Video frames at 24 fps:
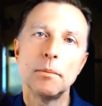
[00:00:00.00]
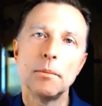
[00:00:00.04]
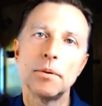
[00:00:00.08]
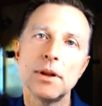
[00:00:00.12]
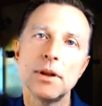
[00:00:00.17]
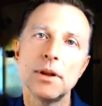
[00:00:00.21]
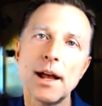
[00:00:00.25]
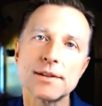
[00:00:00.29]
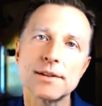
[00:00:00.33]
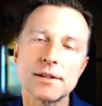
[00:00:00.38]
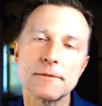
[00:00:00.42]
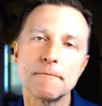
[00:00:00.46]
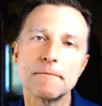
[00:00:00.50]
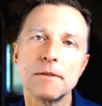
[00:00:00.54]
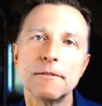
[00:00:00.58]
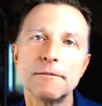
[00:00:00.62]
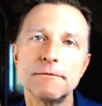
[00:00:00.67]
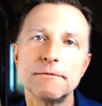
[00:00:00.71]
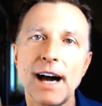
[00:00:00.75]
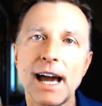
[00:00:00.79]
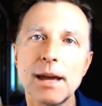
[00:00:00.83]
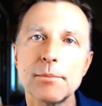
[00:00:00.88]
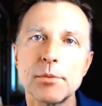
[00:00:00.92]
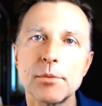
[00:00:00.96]
Plus, the
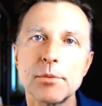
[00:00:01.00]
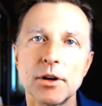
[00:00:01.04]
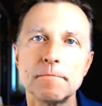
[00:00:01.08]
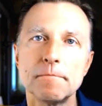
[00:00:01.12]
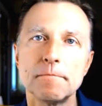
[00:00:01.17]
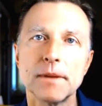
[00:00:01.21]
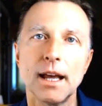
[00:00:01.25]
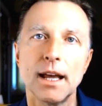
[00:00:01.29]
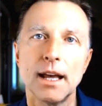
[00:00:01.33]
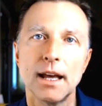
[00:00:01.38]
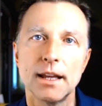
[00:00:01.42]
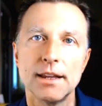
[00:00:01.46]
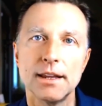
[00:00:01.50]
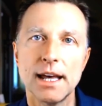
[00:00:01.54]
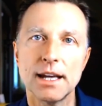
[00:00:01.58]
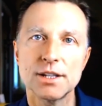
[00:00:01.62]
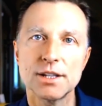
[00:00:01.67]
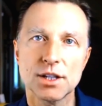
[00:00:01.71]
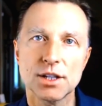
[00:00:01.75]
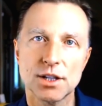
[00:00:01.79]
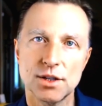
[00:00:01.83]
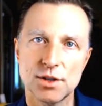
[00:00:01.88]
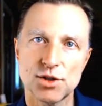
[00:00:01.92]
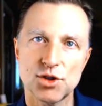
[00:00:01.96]
fiber that
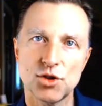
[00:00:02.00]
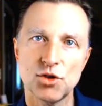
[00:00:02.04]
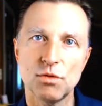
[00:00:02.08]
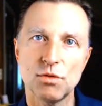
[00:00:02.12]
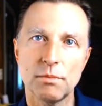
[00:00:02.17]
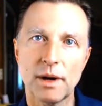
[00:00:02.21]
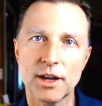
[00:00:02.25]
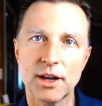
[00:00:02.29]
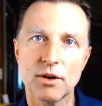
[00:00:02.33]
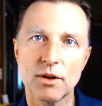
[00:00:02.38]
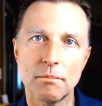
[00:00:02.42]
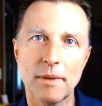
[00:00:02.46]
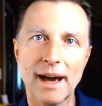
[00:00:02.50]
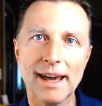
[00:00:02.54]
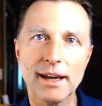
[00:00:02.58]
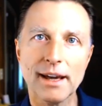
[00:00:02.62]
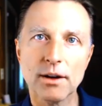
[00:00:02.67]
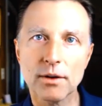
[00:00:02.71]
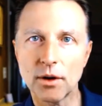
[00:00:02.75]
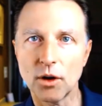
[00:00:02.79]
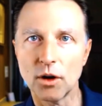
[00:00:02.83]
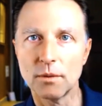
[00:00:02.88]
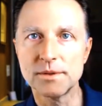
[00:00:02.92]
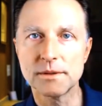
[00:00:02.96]
is consumed by your
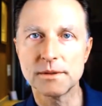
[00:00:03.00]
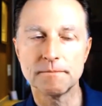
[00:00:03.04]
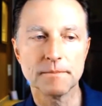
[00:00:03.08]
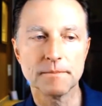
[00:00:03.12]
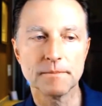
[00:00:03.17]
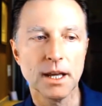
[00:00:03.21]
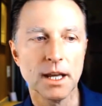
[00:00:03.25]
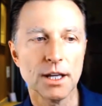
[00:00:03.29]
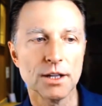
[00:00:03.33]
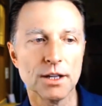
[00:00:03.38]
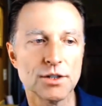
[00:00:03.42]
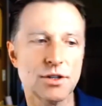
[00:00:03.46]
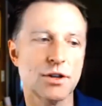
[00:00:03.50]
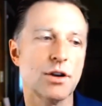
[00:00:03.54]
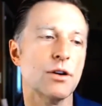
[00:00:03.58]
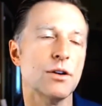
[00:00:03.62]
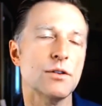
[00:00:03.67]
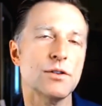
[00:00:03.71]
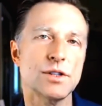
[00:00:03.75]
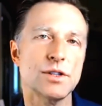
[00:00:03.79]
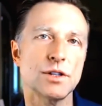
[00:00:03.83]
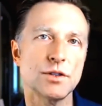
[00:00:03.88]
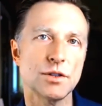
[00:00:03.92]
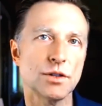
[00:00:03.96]
microbes
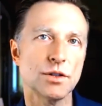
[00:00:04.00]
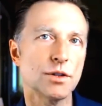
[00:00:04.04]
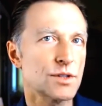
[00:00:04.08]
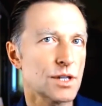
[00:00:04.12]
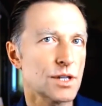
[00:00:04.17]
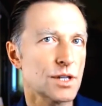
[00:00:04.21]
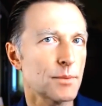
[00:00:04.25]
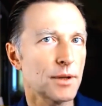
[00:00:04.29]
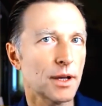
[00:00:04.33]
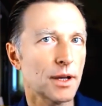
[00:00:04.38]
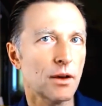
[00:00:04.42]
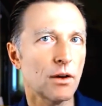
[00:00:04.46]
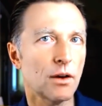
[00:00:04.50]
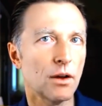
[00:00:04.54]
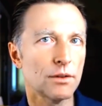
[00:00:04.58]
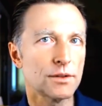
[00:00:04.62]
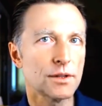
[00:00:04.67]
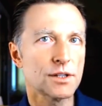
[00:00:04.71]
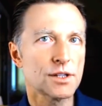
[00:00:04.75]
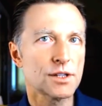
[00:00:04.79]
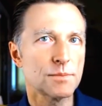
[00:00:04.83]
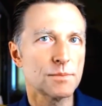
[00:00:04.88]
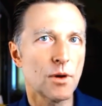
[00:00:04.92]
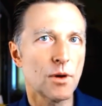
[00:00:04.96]
turns into something called
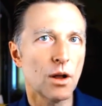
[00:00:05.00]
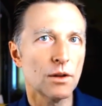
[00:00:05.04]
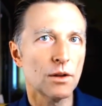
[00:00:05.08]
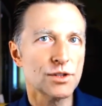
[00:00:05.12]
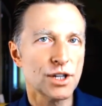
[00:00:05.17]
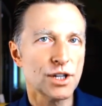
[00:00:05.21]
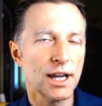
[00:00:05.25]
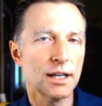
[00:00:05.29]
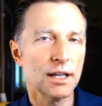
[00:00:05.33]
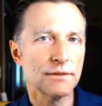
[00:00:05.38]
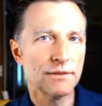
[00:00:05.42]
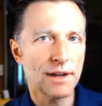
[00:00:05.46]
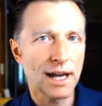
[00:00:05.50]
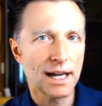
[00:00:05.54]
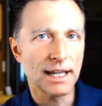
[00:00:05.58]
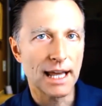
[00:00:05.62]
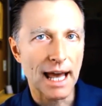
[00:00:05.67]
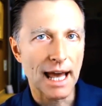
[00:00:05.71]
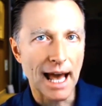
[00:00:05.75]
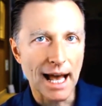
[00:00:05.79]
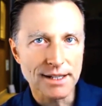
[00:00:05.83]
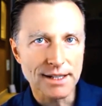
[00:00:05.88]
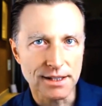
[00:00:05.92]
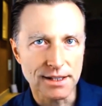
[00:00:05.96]
small chain fatty
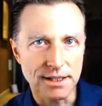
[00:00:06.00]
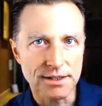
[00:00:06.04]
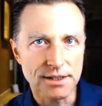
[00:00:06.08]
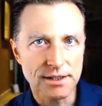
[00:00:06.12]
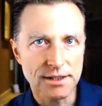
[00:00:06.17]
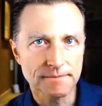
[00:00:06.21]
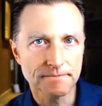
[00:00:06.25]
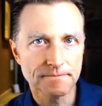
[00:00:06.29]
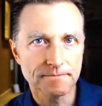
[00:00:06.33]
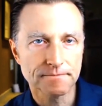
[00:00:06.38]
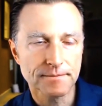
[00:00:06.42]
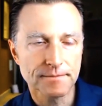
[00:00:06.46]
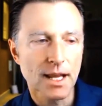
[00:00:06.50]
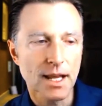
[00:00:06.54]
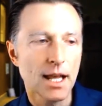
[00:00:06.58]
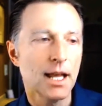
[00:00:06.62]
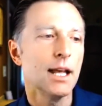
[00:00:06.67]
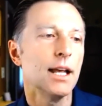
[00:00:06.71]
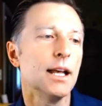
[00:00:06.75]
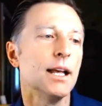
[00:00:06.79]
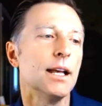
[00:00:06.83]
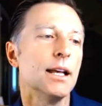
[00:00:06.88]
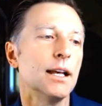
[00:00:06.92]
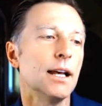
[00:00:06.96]
acids,
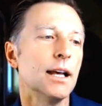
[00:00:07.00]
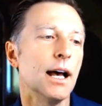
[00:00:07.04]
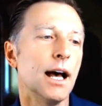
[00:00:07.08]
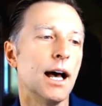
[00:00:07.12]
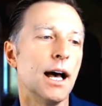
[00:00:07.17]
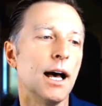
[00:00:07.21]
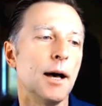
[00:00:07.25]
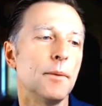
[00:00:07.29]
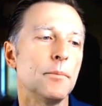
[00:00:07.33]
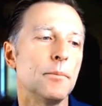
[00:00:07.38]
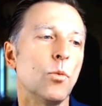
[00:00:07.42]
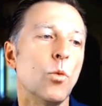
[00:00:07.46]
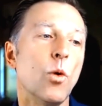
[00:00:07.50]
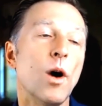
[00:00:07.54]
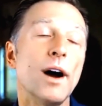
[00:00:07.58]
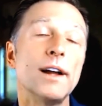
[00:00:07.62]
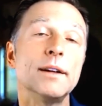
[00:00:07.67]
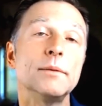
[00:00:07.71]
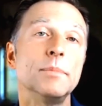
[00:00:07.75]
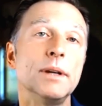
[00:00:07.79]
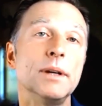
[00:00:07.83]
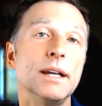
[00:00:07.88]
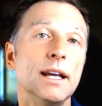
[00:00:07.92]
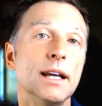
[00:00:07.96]
Um, one
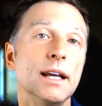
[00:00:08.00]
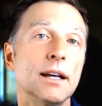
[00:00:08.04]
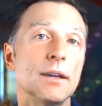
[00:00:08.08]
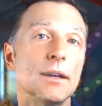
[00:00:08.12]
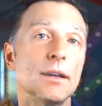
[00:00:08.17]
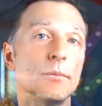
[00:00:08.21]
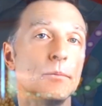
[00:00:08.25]
being